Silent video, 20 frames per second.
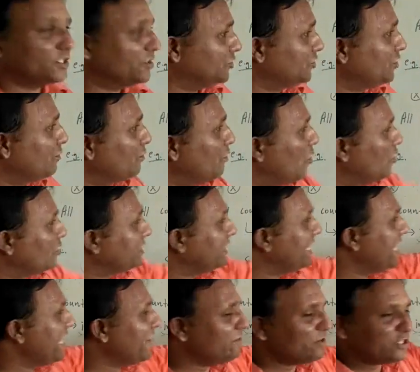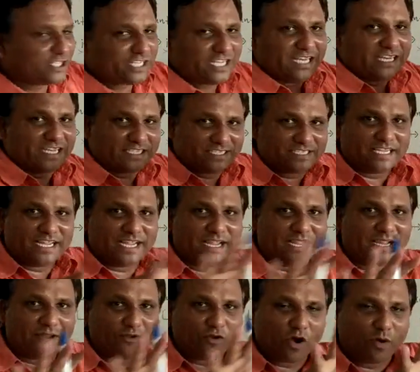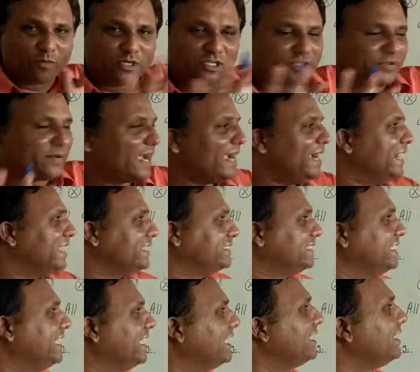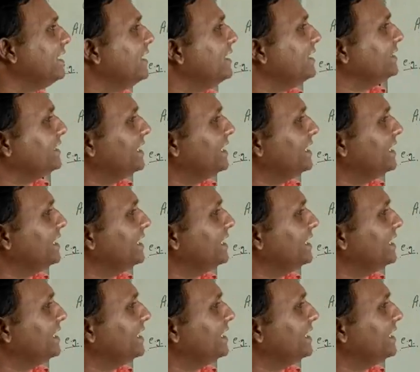So mostly you see it's a common trend is that